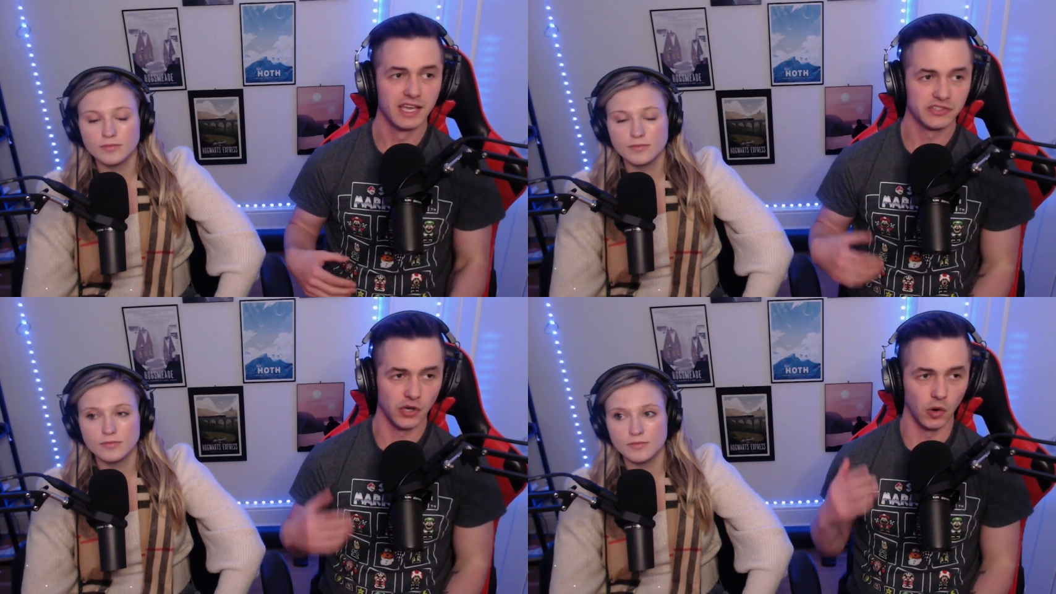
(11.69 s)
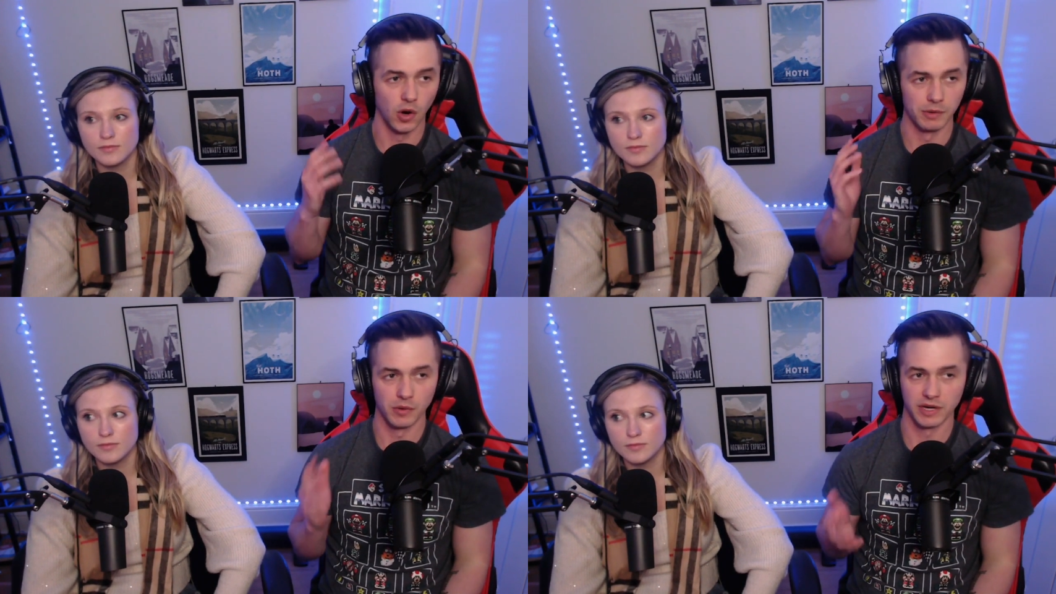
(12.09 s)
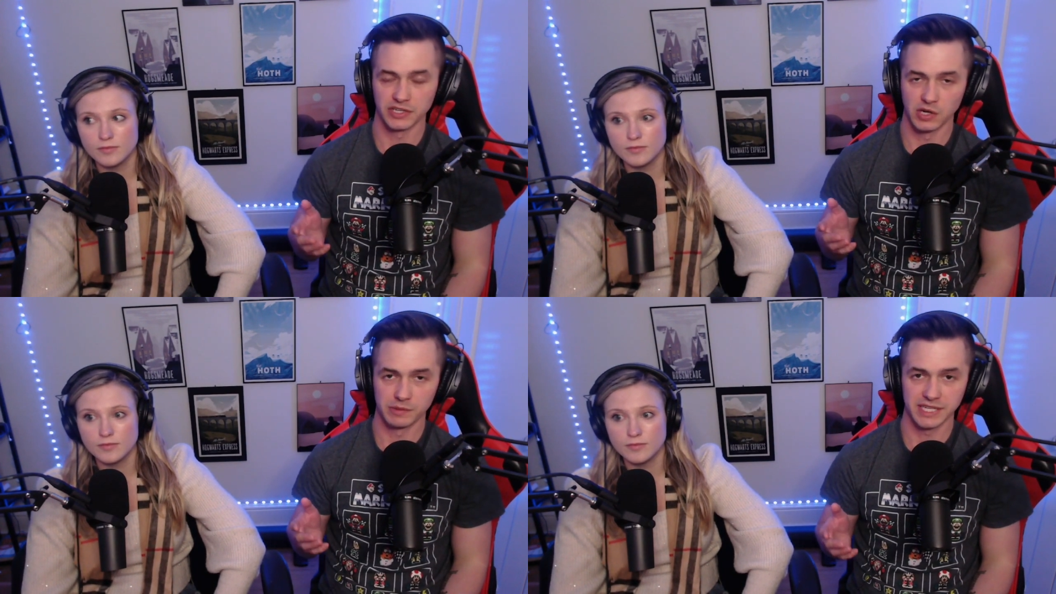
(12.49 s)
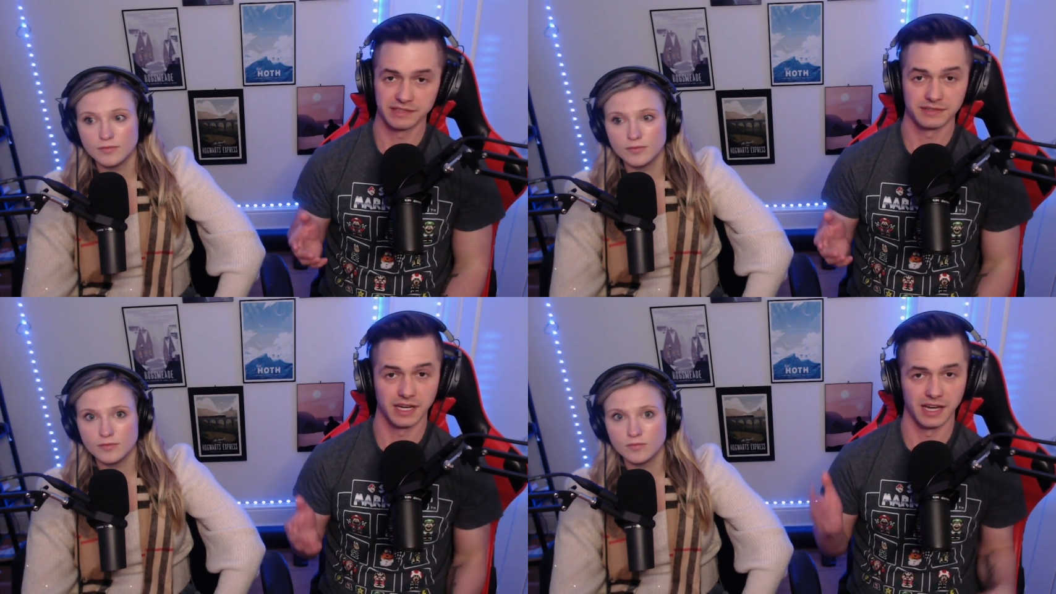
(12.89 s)
Speaker 1: So Obi-Wan Kenobi
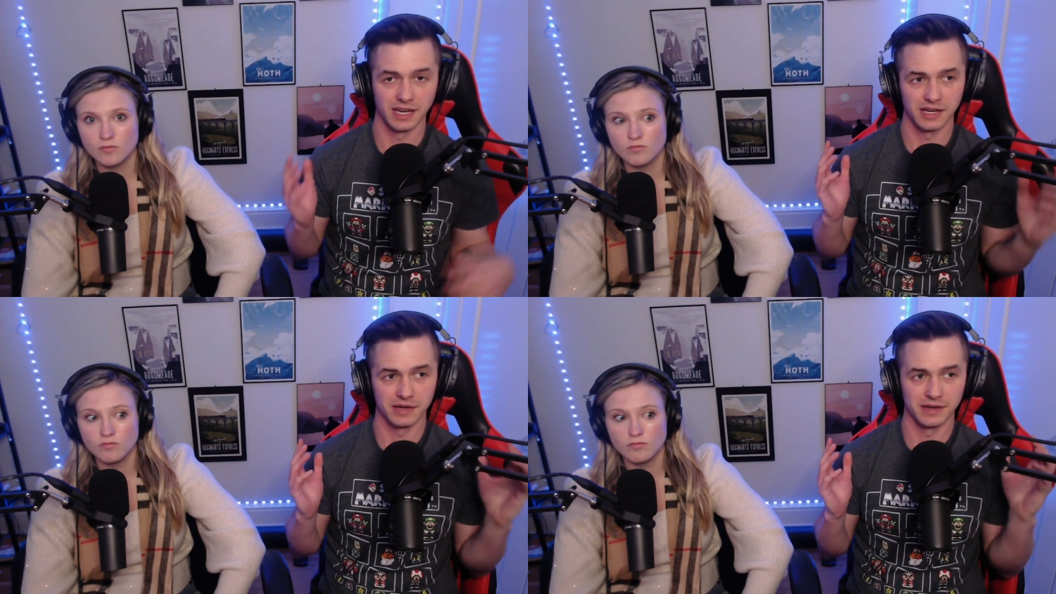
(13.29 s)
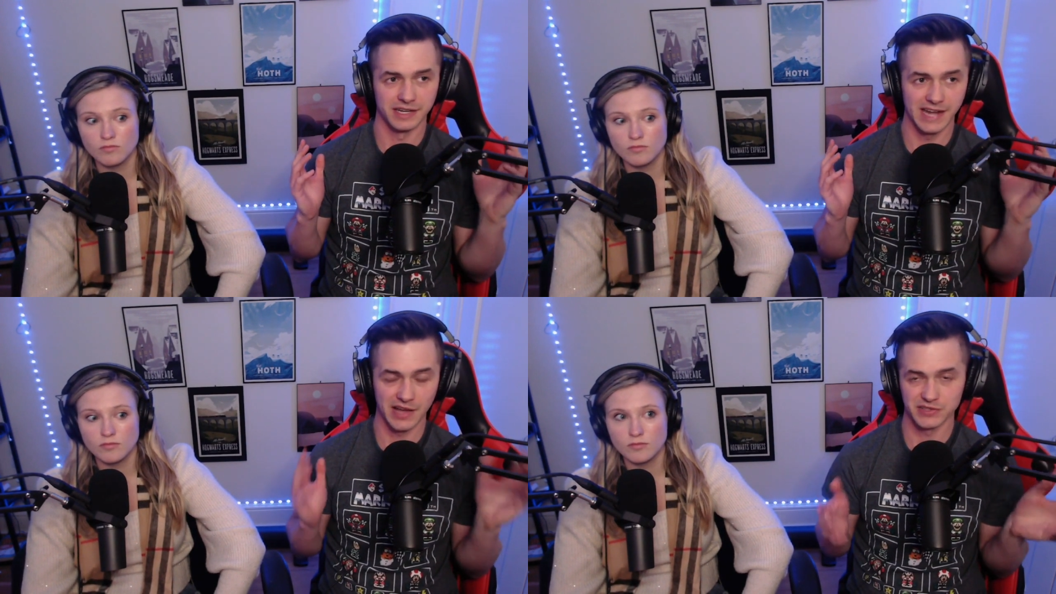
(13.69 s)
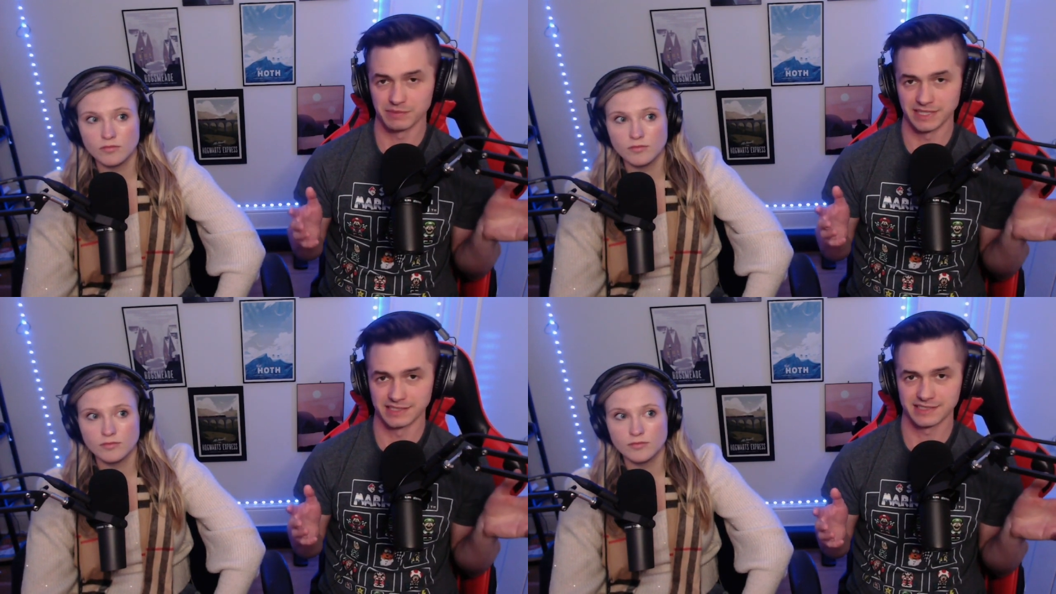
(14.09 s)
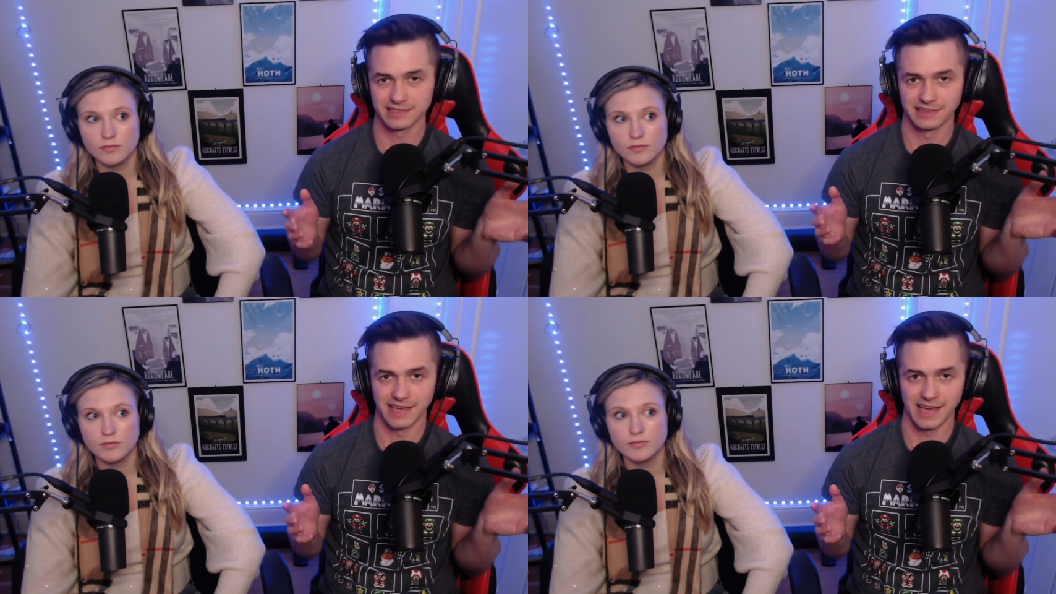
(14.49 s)
uh, announcement
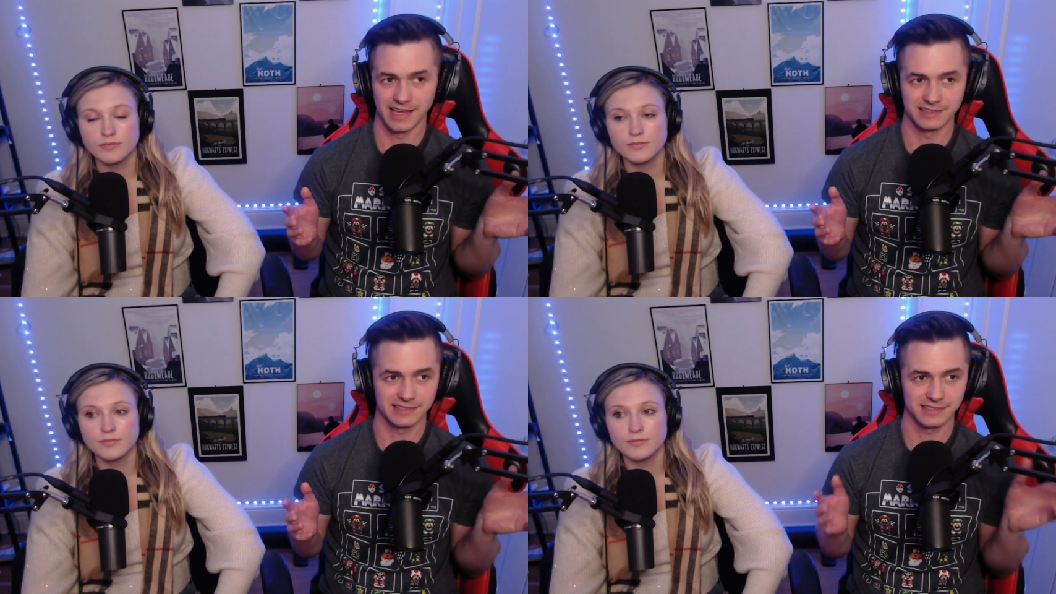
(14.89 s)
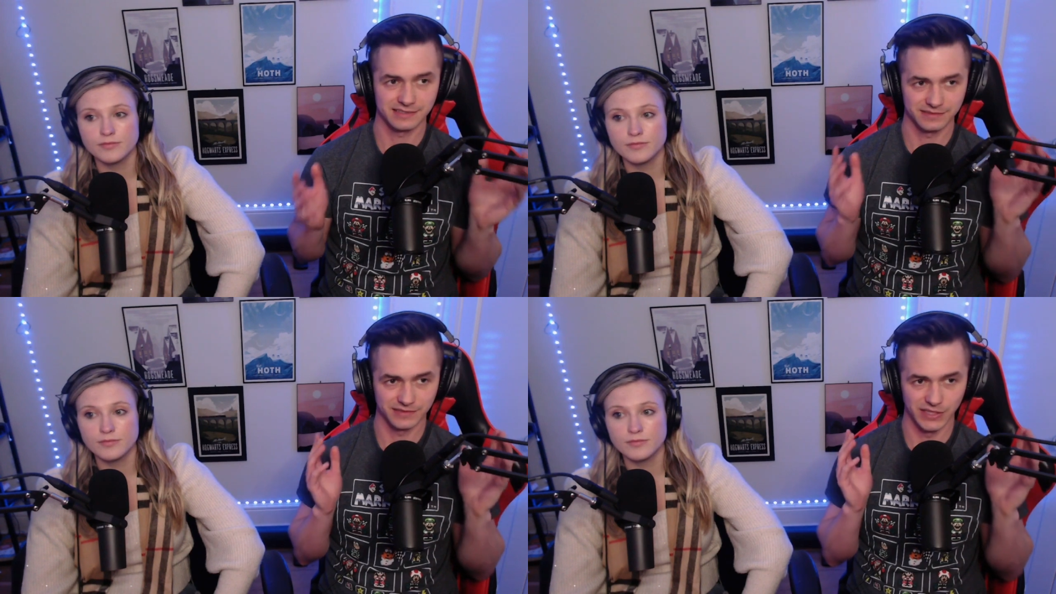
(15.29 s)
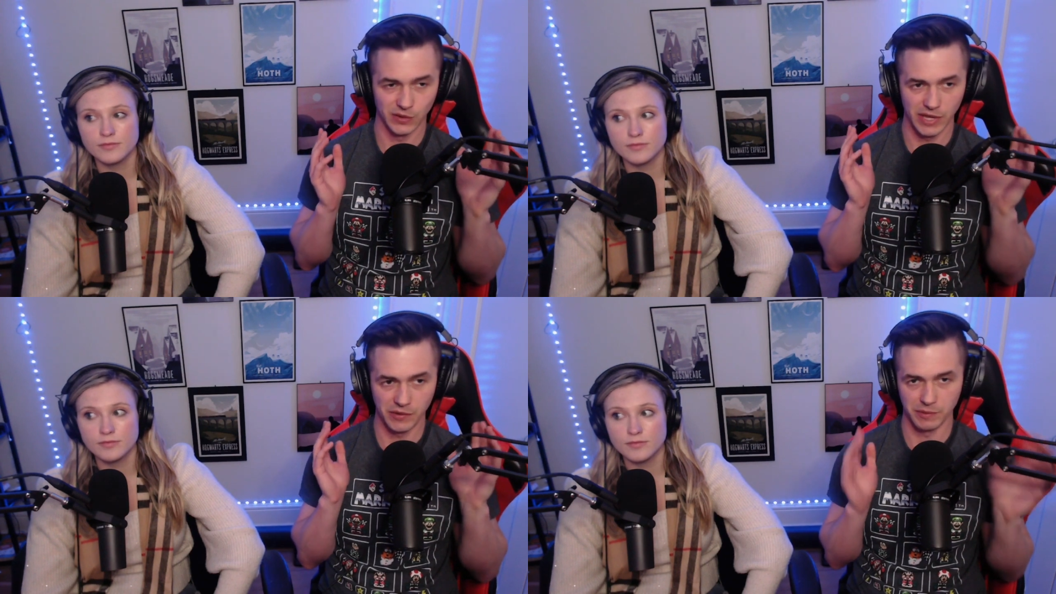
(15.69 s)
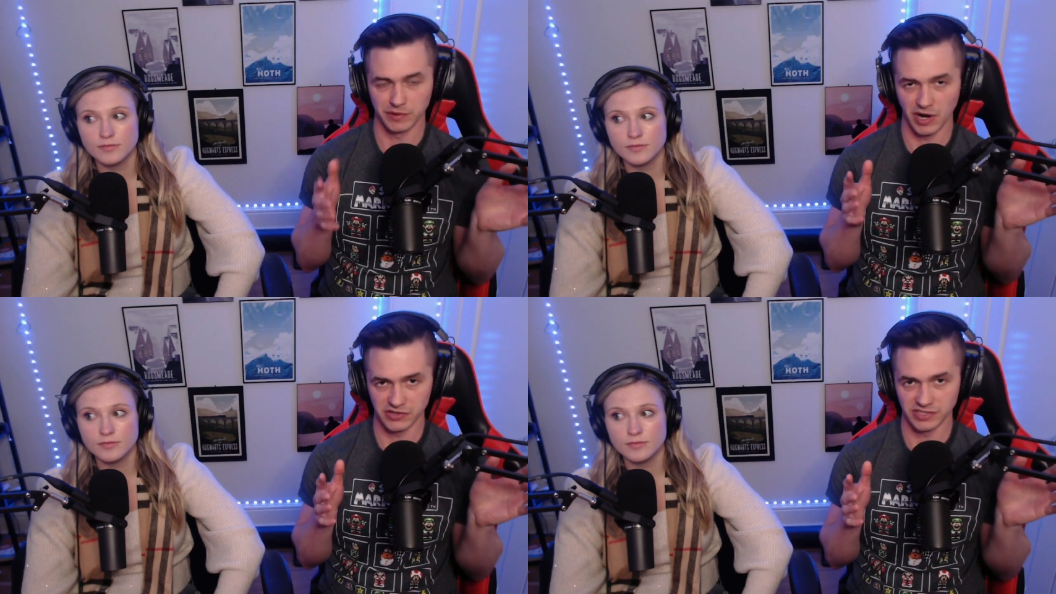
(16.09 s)
that, you know, Ewan
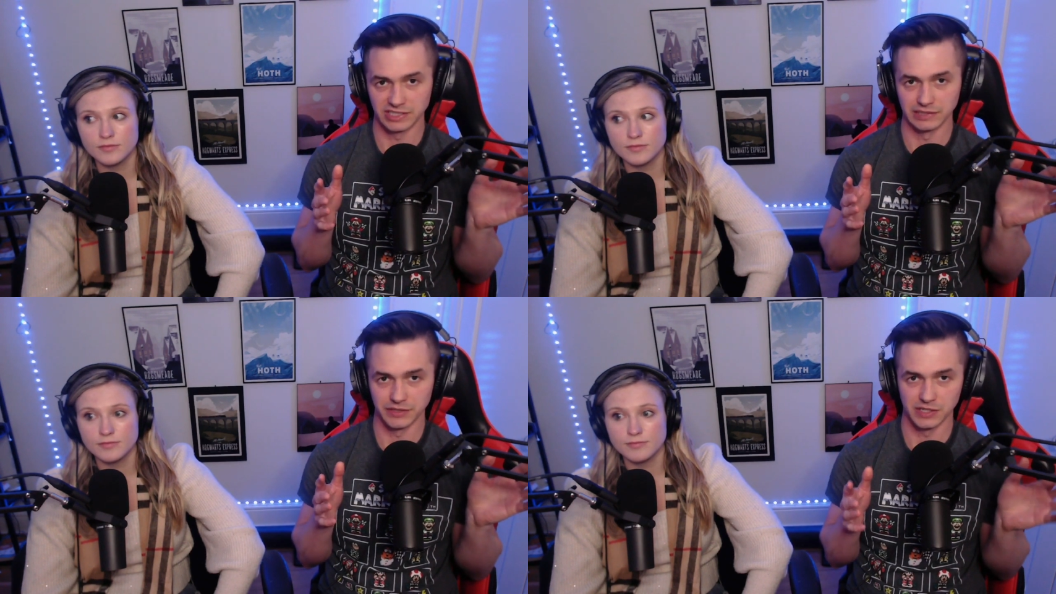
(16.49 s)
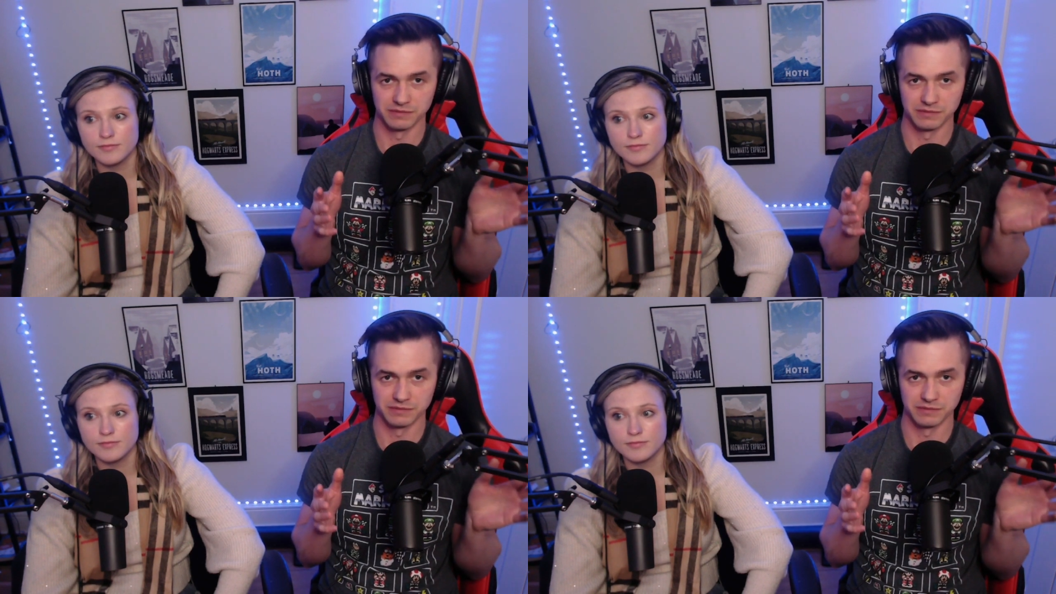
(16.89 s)
McGregor is gonna deliver,